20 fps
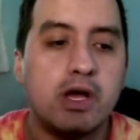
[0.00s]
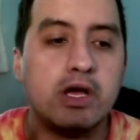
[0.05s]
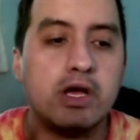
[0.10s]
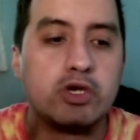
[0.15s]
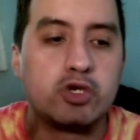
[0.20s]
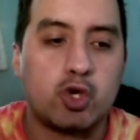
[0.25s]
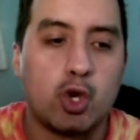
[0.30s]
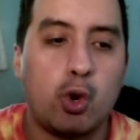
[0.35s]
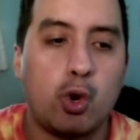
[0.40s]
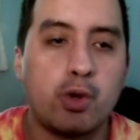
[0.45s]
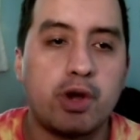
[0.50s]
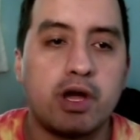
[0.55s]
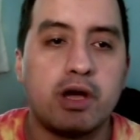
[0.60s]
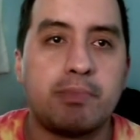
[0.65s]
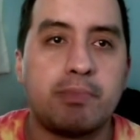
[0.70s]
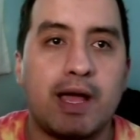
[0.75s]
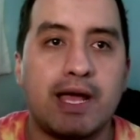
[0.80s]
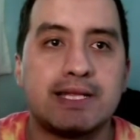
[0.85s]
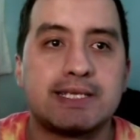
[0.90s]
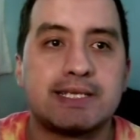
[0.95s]
showed up
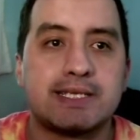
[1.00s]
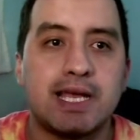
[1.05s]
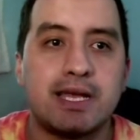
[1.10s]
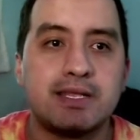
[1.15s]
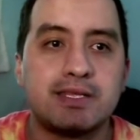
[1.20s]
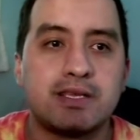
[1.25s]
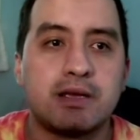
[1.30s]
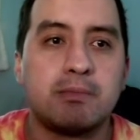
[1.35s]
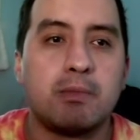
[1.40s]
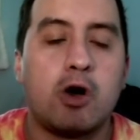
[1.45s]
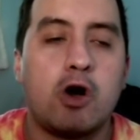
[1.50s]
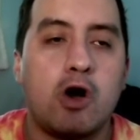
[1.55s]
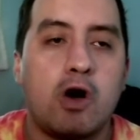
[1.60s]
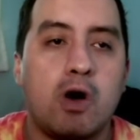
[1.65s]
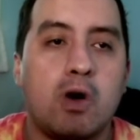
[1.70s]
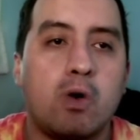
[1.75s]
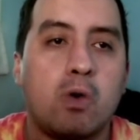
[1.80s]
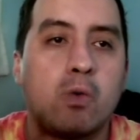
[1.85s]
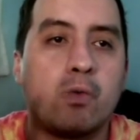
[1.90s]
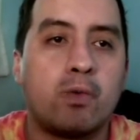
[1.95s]
and sent them all
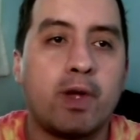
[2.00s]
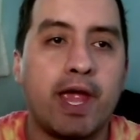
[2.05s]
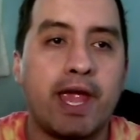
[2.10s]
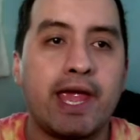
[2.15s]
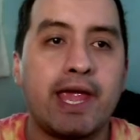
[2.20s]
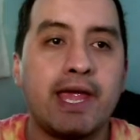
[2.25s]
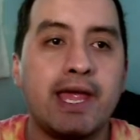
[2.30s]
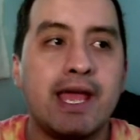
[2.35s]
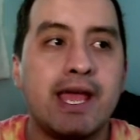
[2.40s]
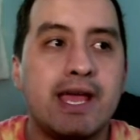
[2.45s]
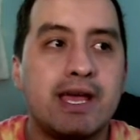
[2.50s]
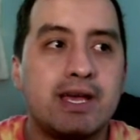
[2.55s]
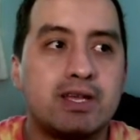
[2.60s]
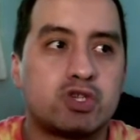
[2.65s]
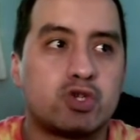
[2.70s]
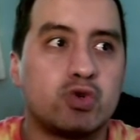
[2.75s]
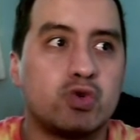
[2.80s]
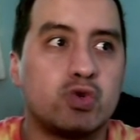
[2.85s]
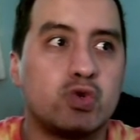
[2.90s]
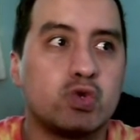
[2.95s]
away
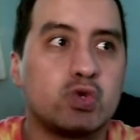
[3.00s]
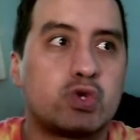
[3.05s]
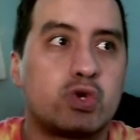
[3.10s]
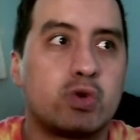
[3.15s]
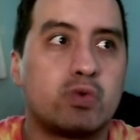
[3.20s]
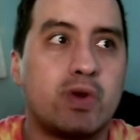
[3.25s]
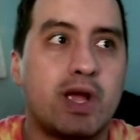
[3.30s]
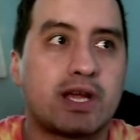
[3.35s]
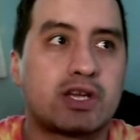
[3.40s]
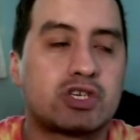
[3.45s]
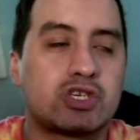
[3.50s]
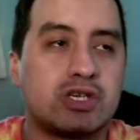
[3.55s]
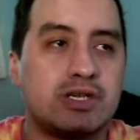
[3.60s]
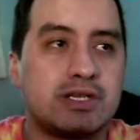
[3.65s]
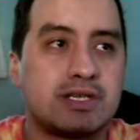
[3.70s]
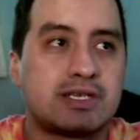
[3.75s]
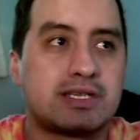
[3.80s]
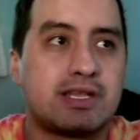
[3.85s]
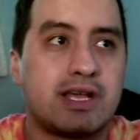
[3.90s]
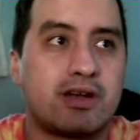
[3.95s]
to
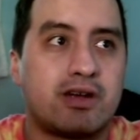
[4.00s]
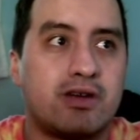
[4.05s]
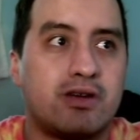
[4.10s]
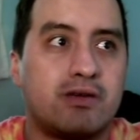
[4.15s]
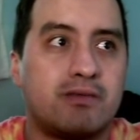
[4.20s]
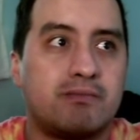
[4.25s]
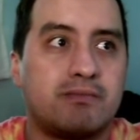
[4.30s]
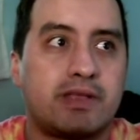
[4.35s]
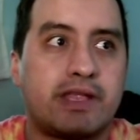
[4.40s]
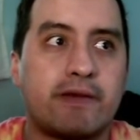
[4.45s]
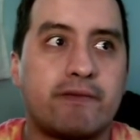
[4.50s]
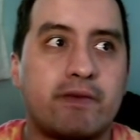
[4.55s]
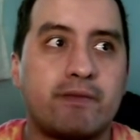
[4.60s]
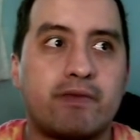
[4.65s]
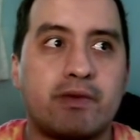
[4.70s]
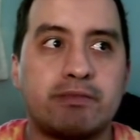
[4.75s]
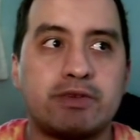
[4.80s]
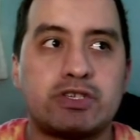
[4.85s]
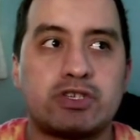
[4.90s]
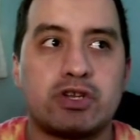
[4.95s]
directions that are different
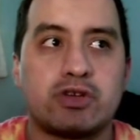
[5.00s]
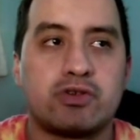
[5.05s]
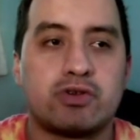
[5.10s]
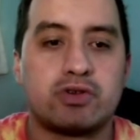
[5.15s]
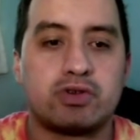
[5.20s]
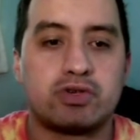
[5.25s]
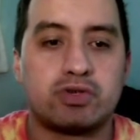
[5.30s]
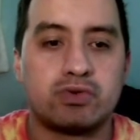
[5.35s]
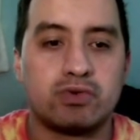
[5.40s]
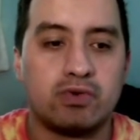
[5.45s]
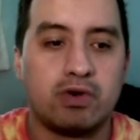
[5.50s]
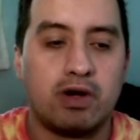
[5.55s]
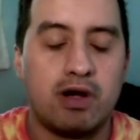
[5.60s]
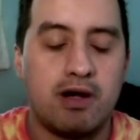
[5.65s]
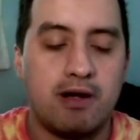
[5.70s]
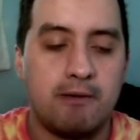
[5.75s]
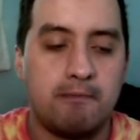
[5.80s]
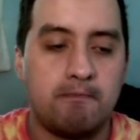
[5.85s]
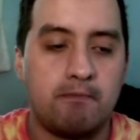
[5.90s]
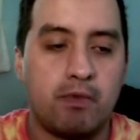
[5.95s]
from each other,
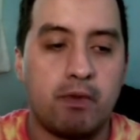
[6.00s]
to